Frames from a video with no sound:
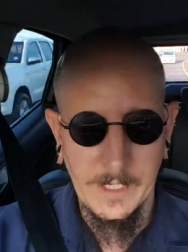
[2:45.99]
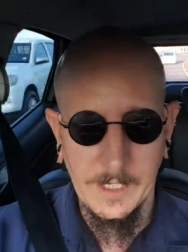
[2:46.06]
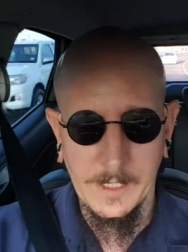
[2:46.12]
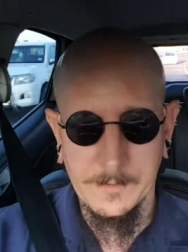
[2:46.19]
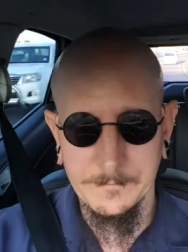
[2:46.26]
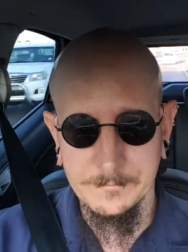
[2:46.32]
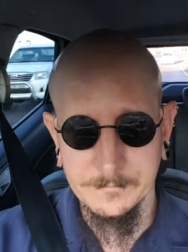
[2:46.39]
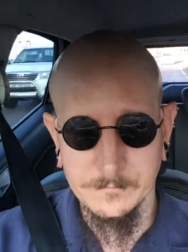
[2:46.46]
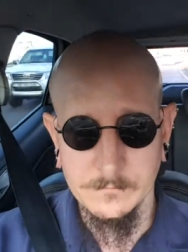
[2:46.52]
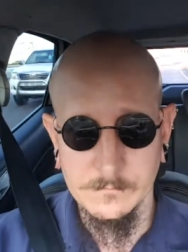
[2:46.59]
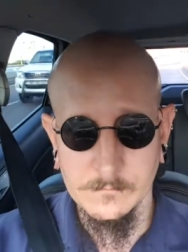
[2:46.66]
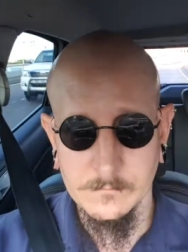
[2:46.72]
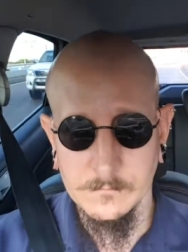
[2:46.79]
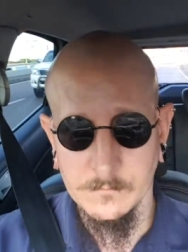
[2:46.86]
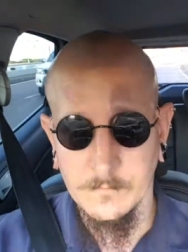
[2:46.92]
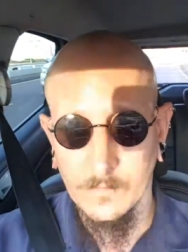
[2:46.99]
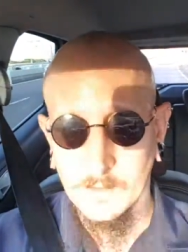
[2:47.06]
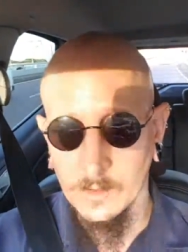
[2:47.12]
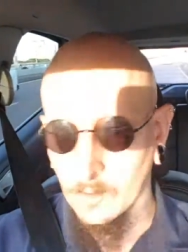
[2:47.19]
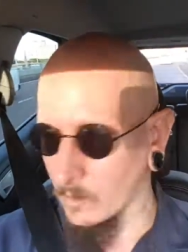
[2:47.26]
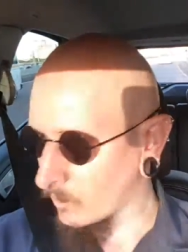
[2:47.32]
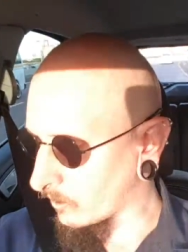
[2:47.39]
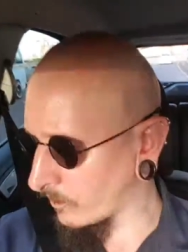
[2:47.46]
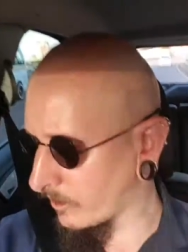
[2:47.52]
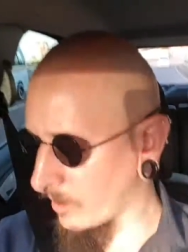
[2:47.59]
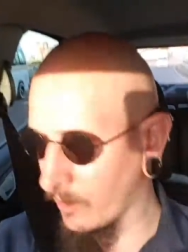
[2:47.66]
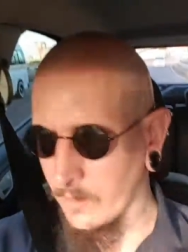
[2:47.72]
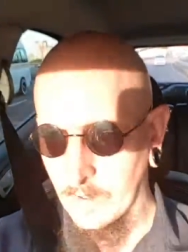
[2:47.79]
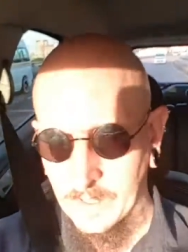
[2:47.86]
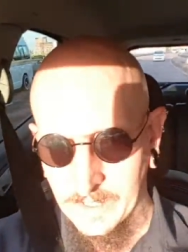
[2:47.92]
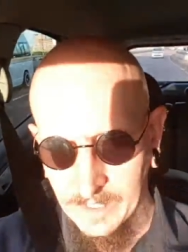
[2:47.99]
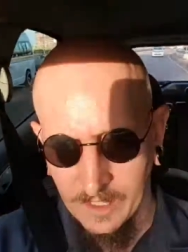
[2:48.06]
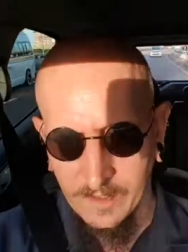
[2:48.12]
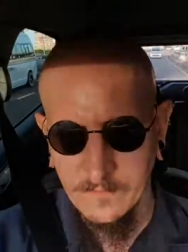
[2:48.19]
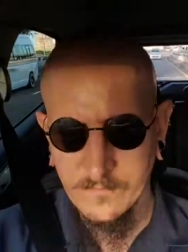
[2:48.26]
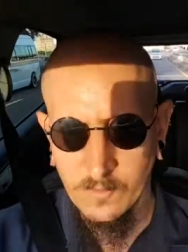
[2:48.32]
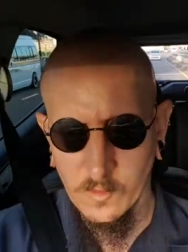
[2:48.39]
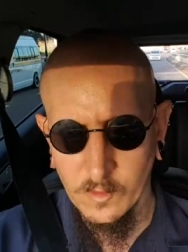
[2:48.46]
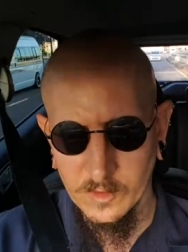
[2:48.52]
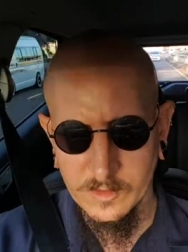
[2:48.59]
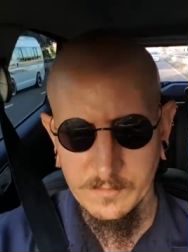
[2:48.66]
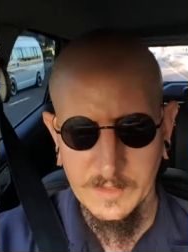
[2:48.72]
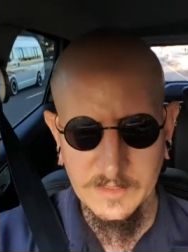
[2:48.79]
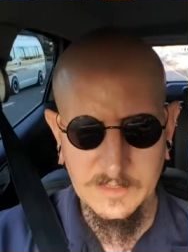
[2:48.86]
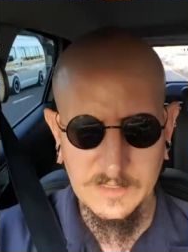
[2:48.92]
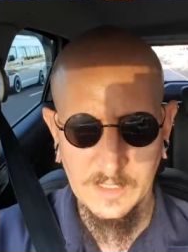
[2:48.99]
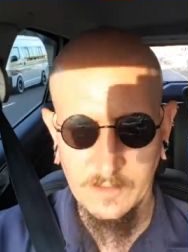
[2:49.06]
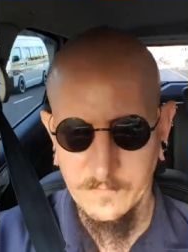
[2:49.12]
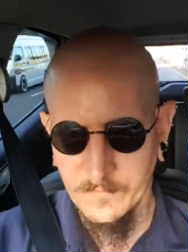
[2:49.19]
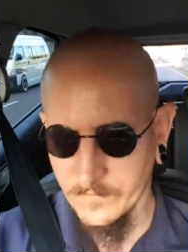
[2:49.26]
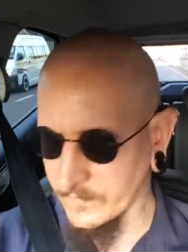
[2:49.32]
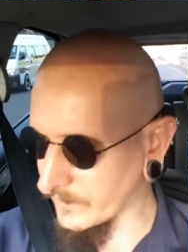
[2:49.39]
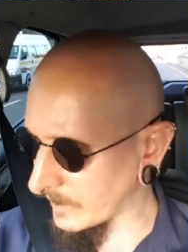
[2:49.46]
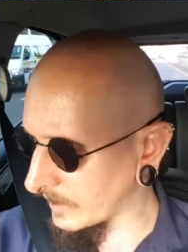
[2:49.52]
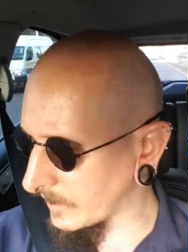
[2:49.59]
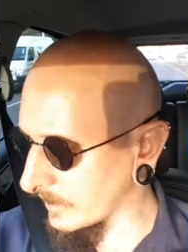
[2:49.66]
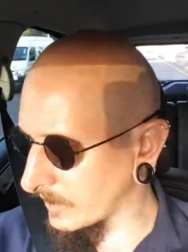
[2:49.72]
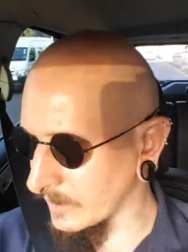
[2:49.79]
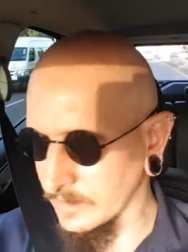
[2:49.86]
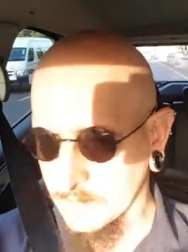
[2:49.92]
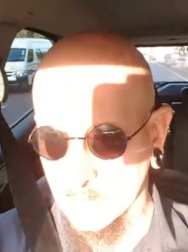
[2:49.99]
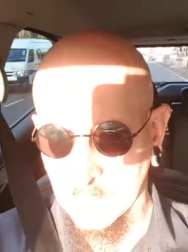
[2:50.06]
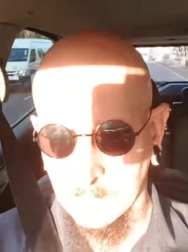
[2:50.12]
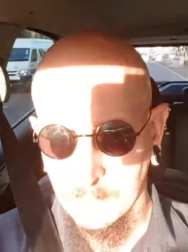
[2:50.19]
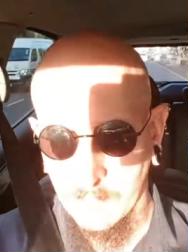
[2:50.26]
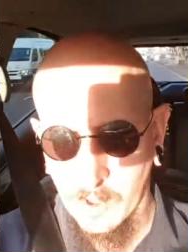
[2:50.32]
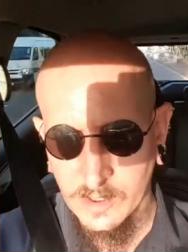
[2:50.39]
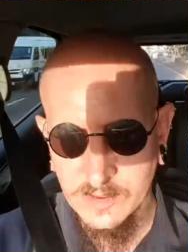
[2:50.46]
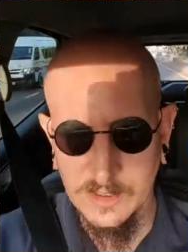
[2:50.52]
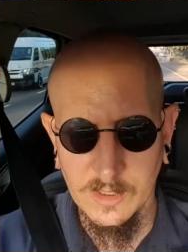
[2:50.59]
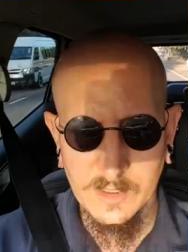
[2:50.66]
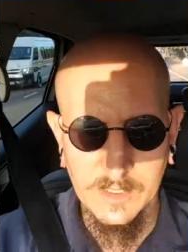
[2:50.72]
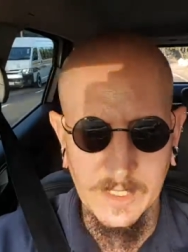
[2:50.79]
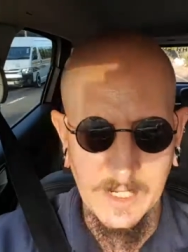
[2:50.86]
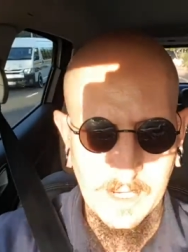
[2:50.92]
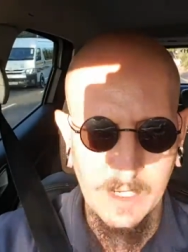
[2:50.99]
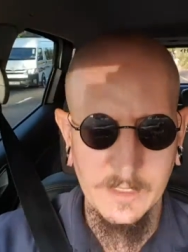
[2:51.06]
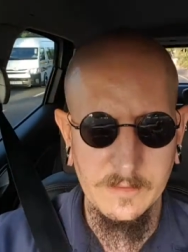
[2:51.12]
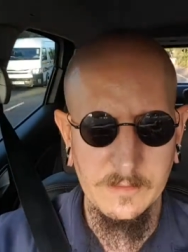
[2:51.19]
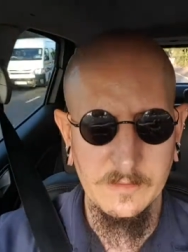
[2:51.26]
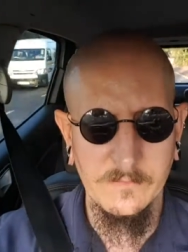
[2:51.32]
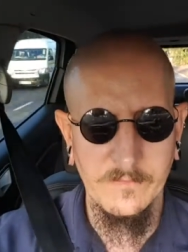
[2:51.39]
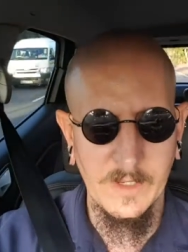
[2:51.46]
Um, although I have ordered myself uh, some mods online,